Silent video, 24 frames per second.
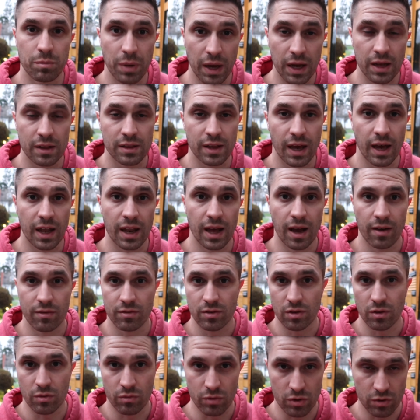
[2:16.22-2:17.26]
paint that
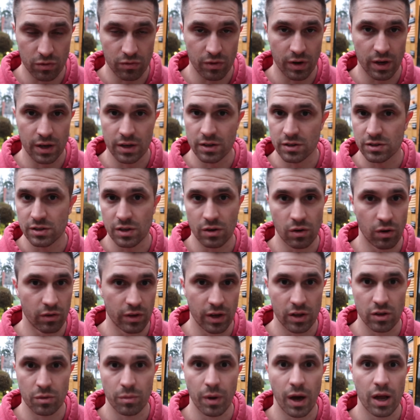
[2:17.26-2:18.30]
after the roof raise and all
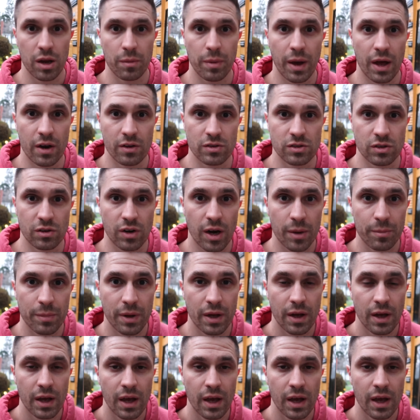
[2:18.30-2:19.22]
the other body panels are up.